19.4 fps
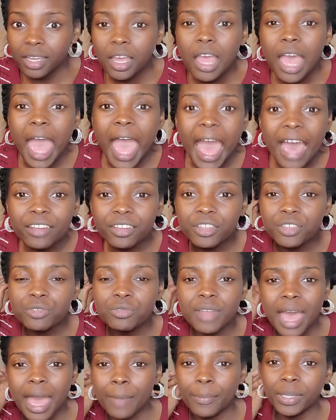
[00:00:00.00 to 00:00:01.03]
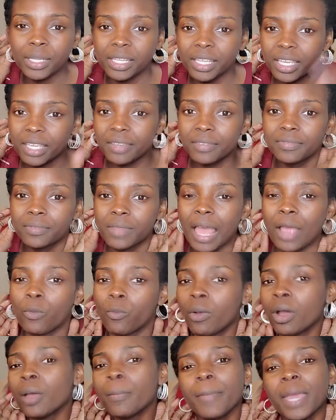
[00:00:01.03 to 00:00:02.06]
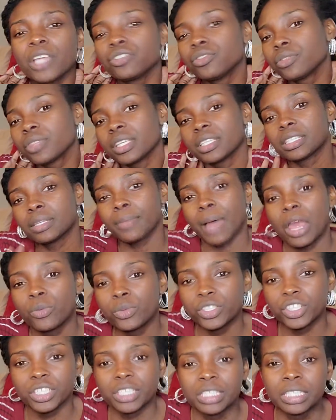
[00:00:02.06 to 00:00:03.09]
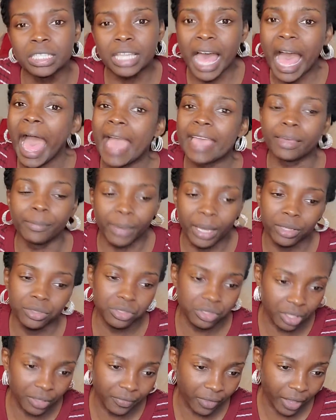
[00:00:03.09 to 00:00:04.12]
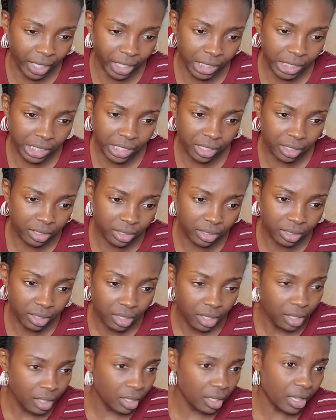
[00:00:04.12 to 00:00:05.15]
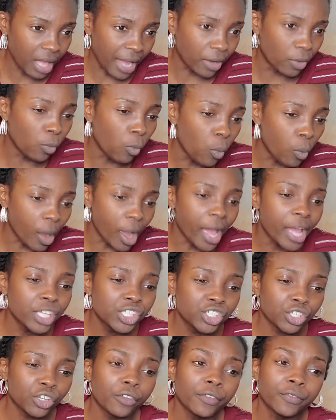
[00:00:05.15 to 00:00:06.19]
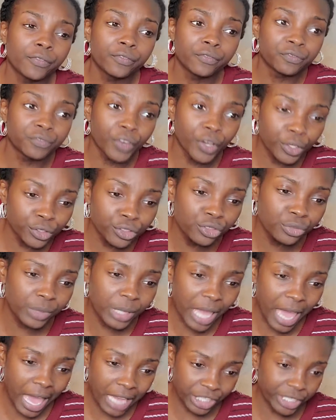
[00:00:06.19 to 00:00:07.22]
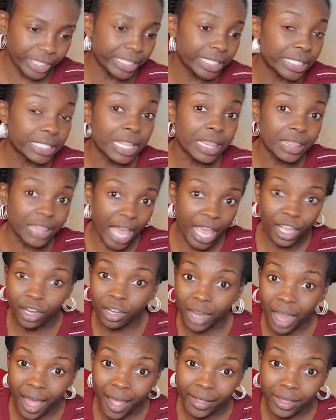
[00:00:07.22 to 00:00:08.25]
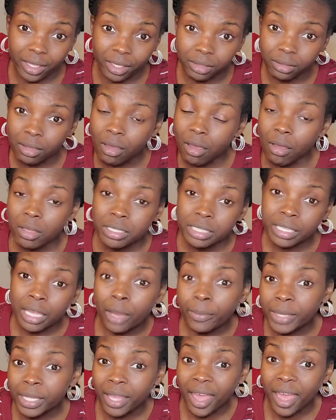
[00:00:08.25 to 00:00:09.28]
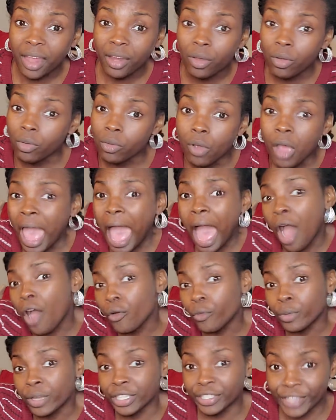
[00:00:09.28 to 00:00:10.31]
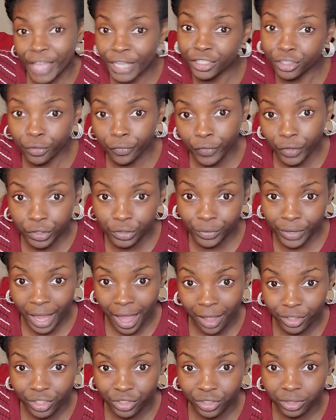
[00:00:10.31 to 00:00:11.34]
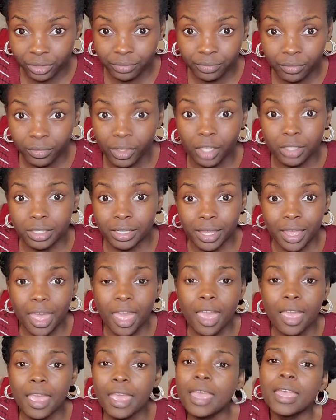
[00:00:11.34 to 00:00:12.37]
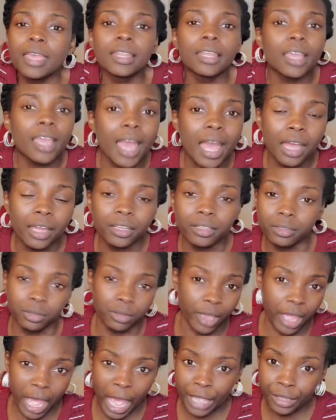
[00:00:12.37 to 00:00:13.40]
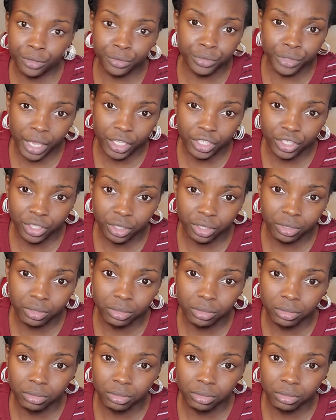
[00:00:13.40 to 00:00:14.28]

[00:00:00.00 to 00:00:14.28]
How do you not believe, what makes you think somebody would just lie about stuff like this? Why is your first reaction is they are lying? Tell me that. How is that your first reaction to any kind of accusation?